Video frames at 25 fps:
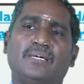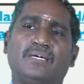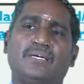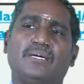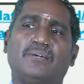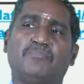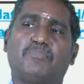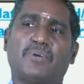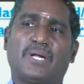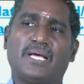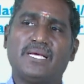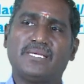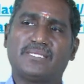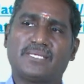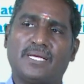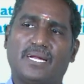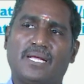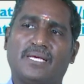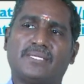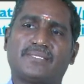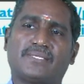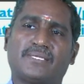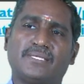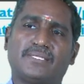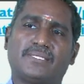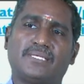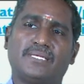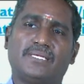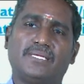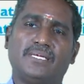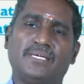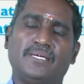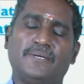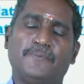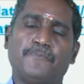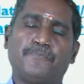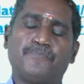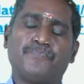price
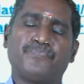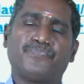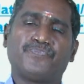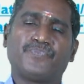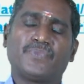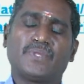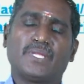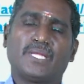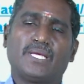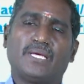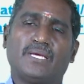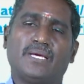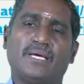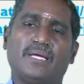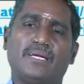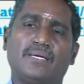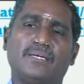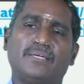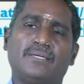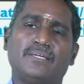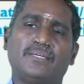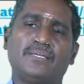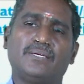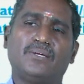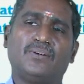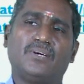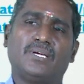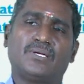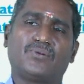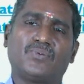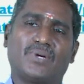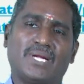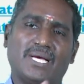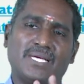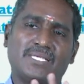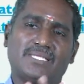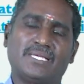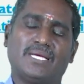elasticity, and
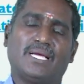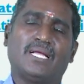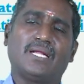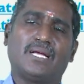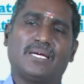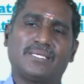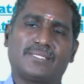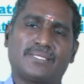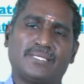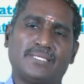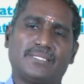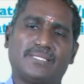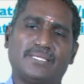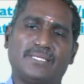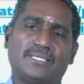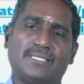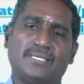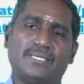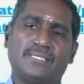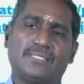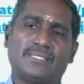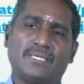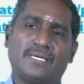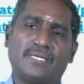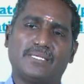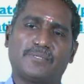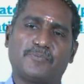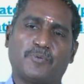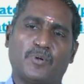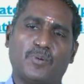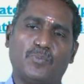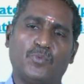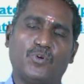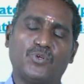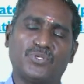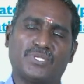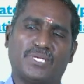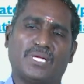advertising elasticity, sales
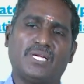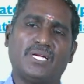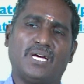promotion.